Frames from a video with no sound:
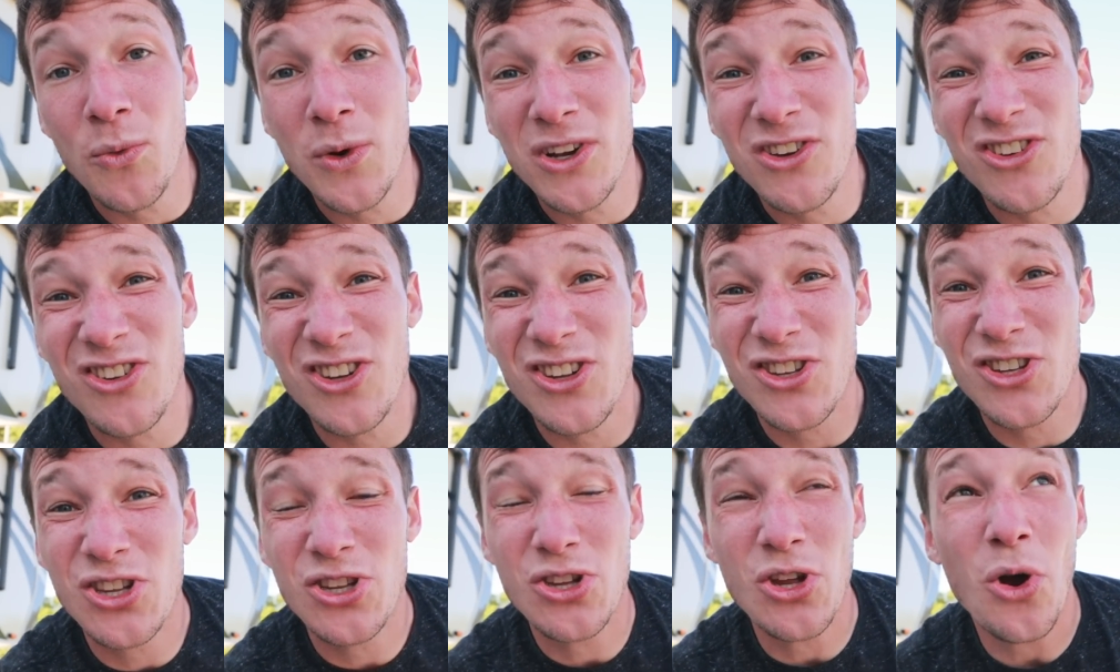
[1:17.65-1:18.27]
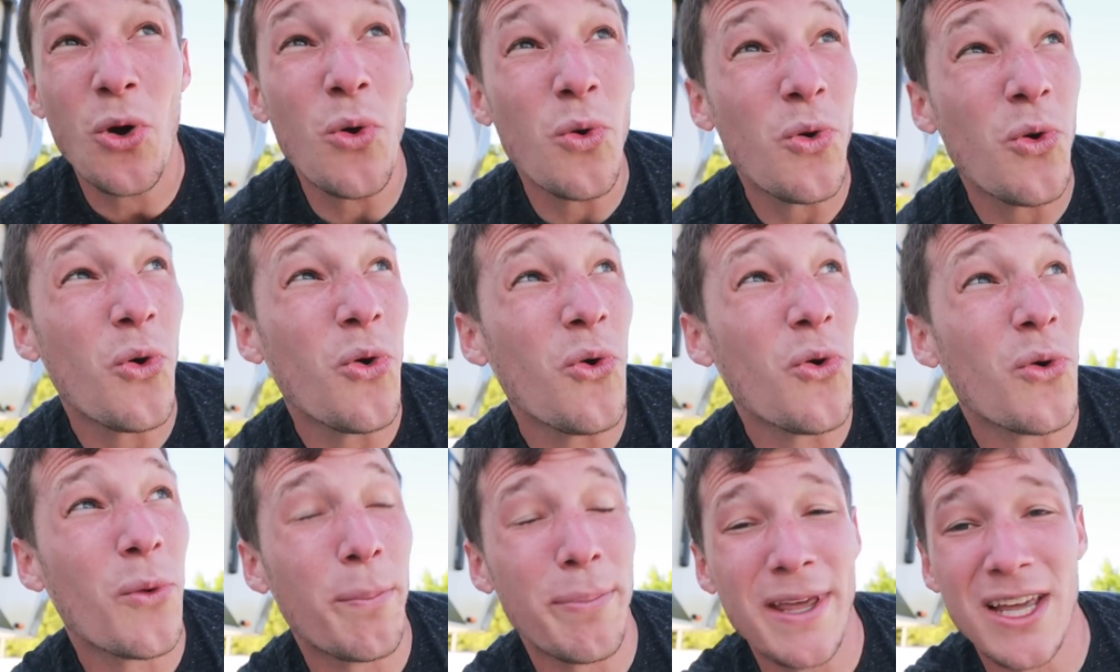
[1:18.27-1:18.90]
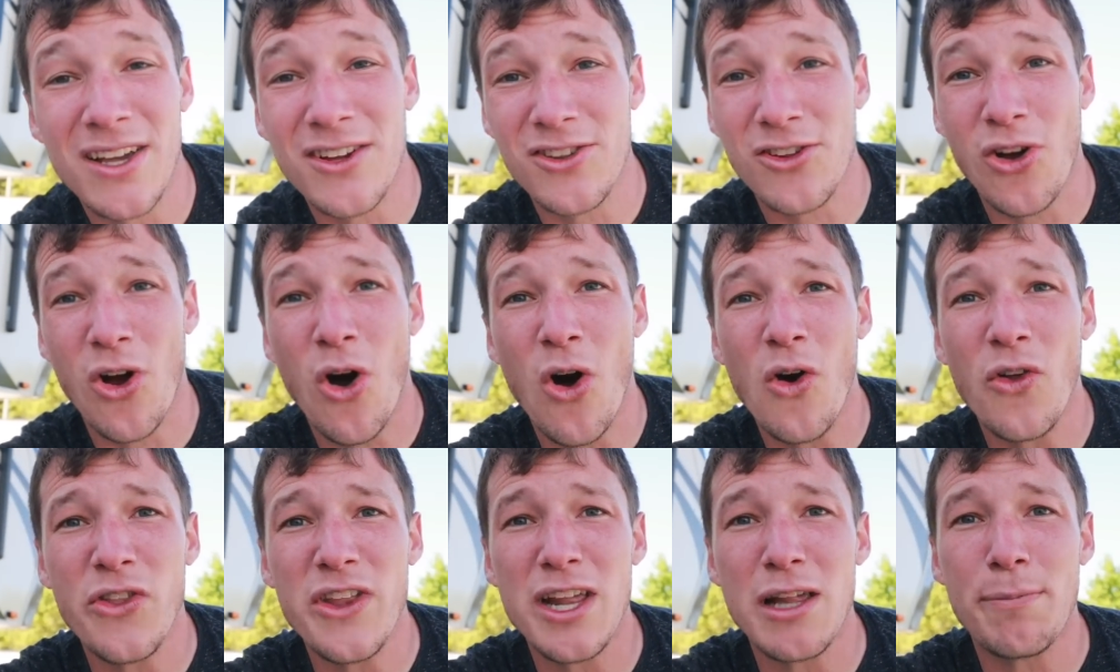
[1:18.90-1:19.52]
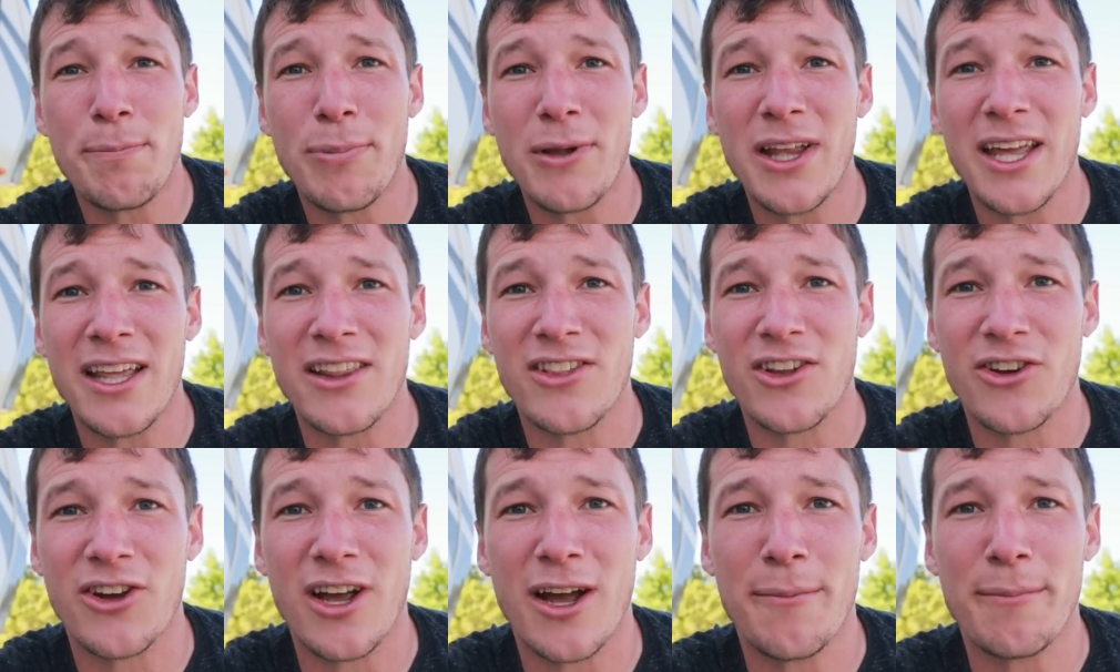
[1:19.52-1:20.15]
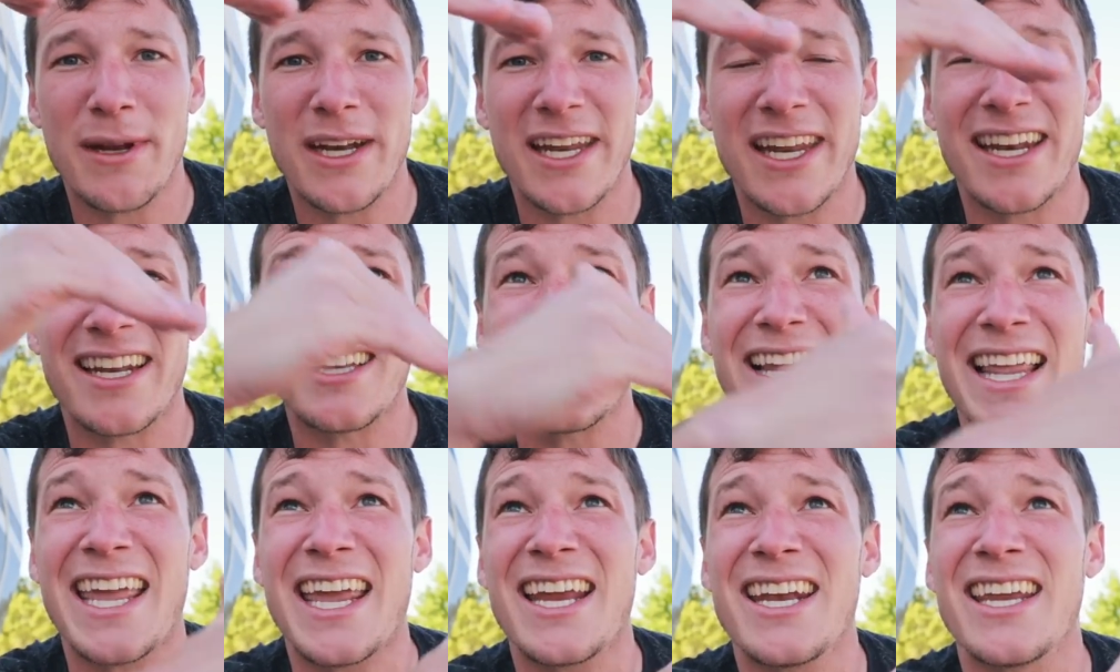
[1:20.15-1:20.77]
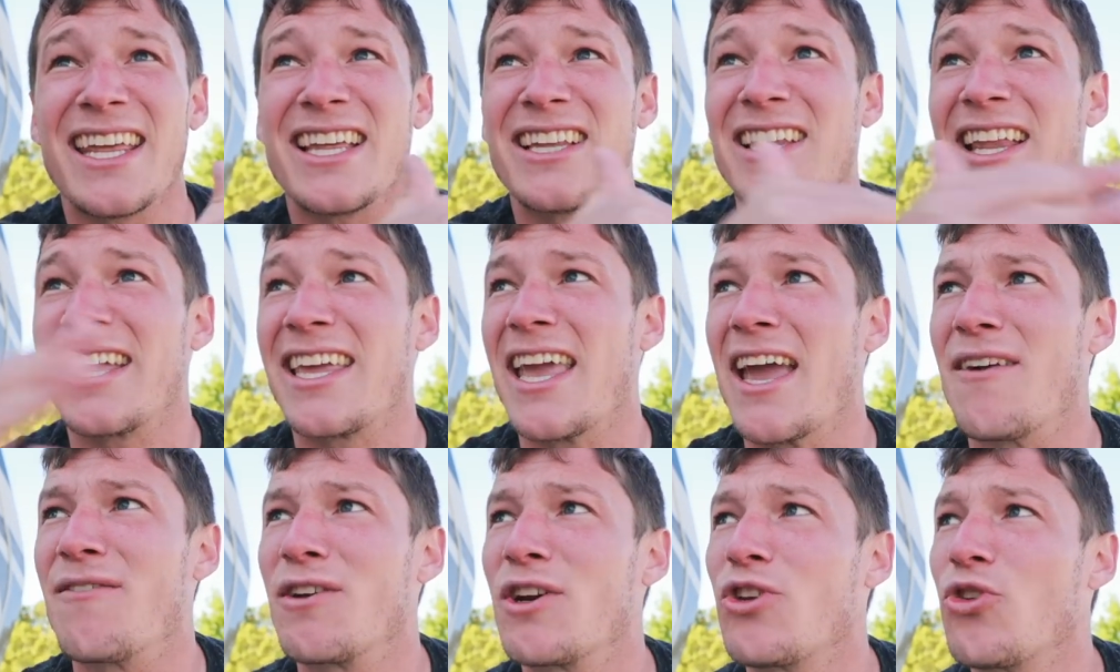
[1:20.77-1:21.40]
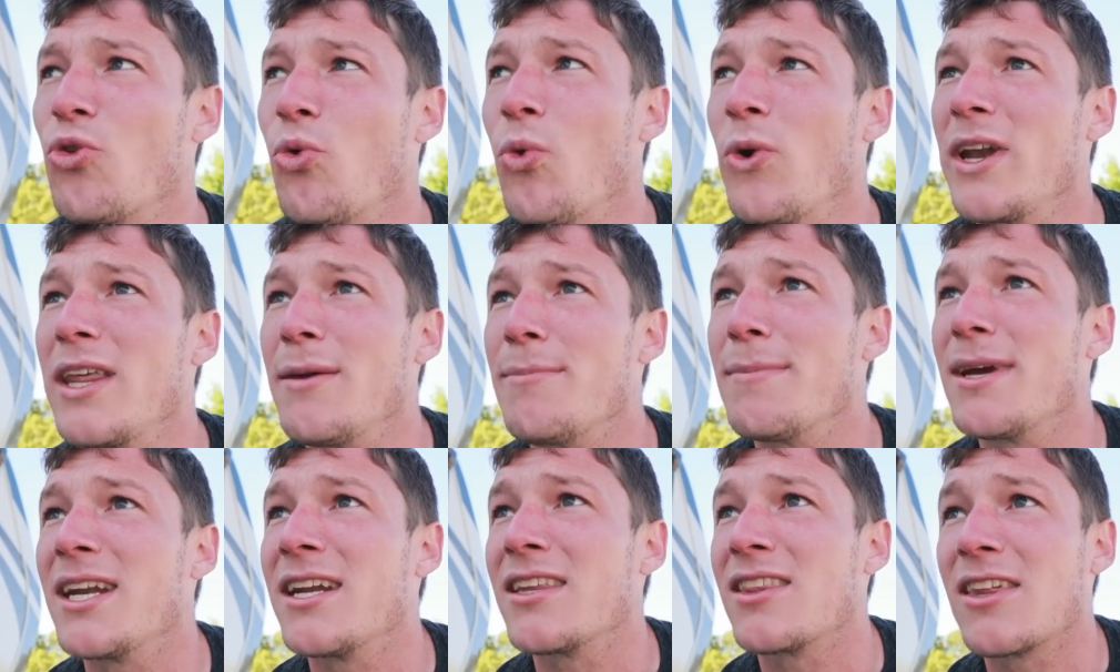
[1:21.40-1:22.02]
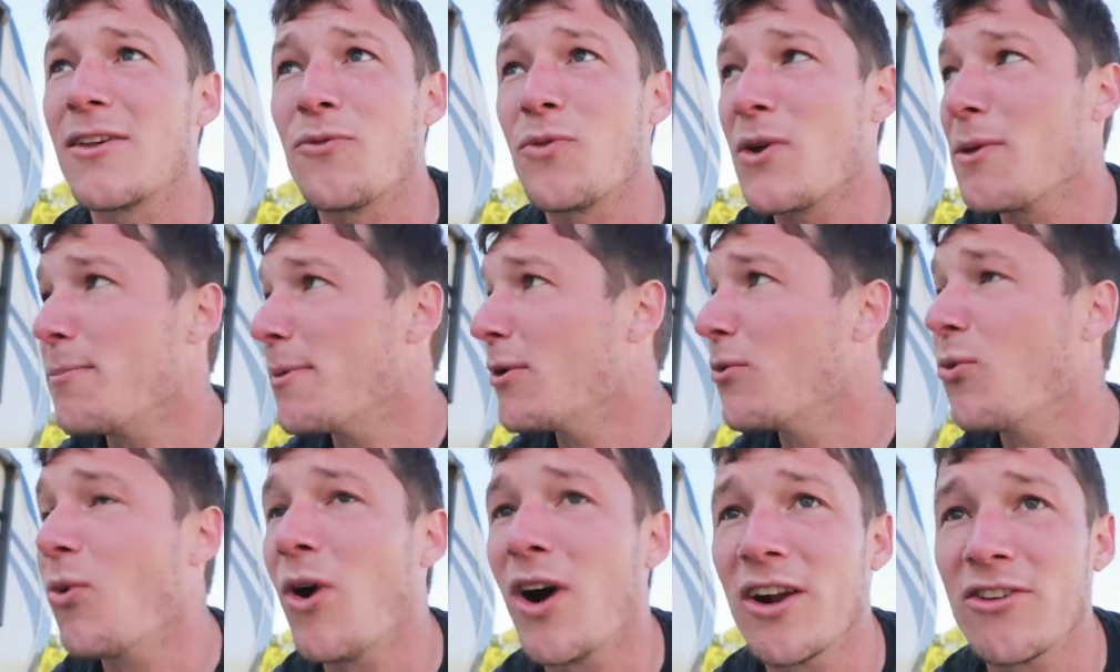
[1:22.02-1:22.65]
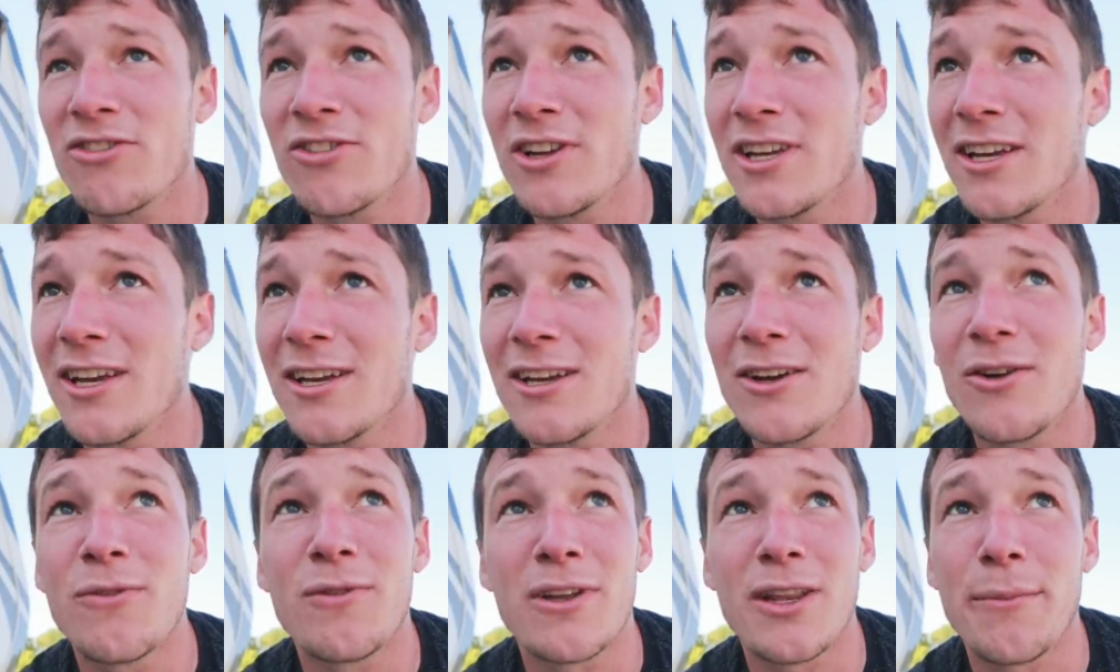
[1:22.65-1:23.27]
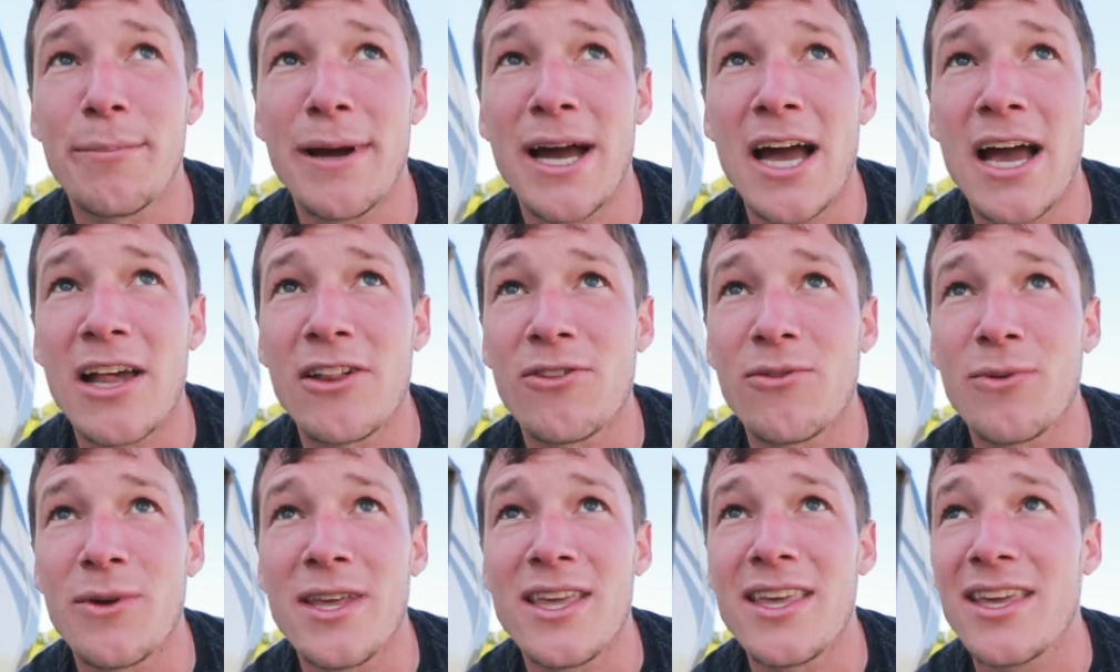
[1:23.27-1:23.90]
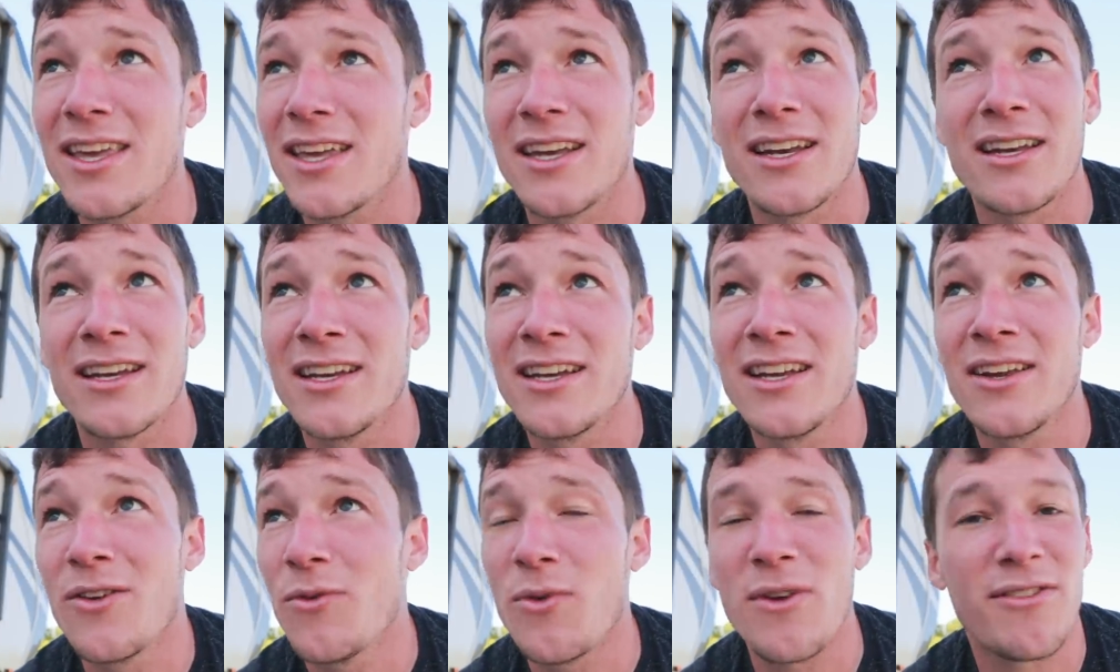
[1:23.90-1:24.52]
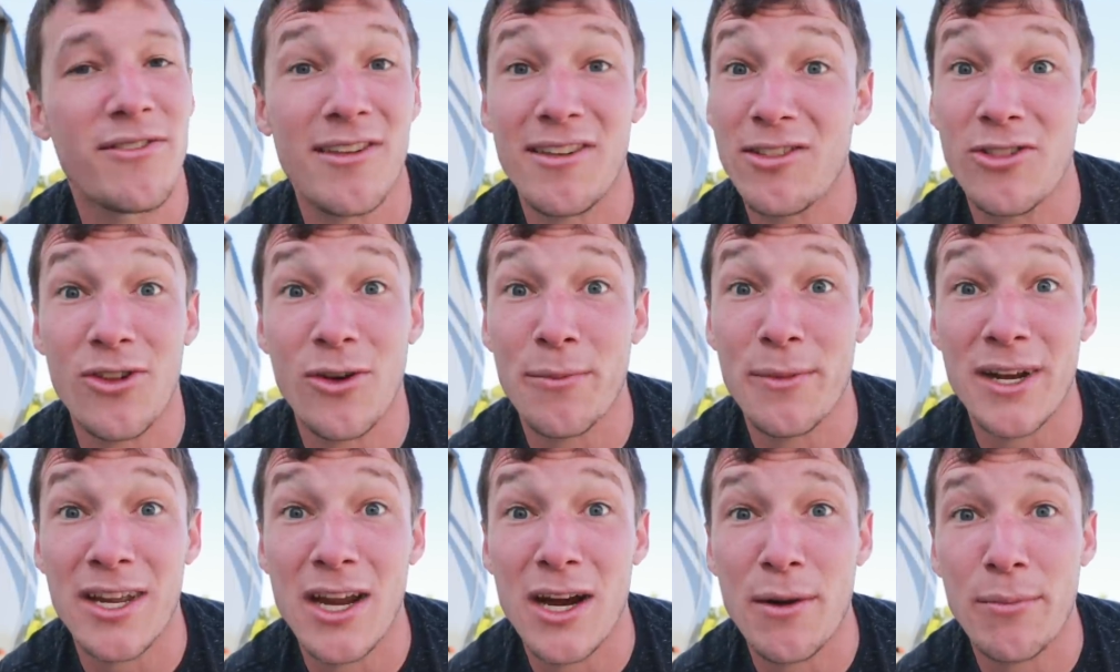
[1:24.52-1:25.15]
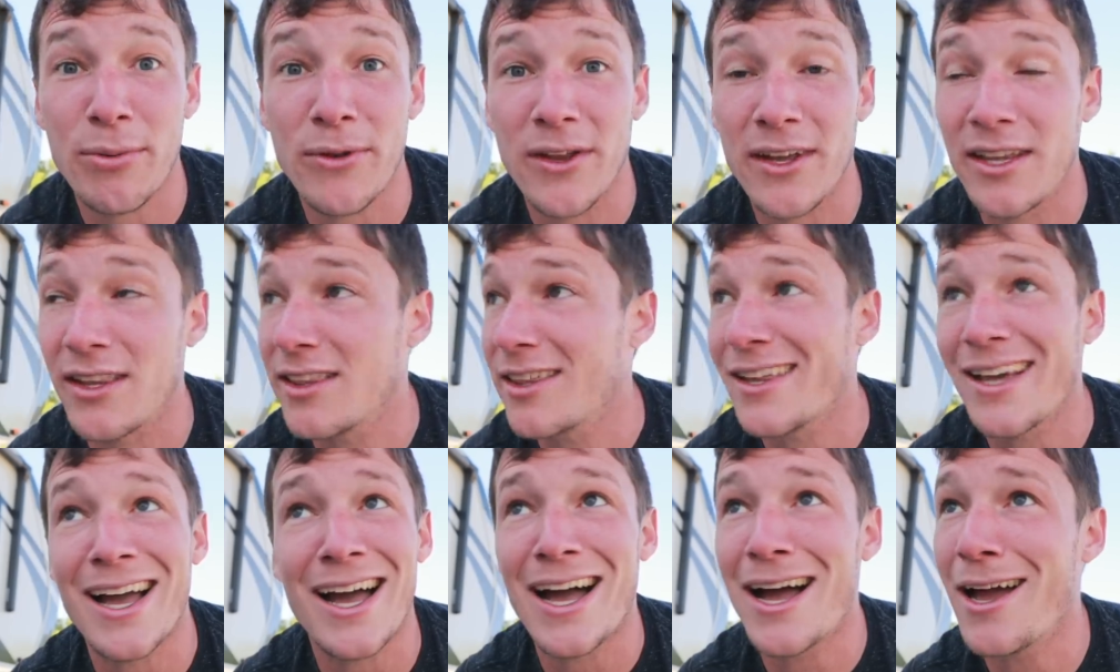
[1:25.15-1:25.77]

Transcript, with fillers: which is so cool because all these planes are coming in and landing like every 20 minutes, and we've been watching it over the past week, and we've seen so many airplanes.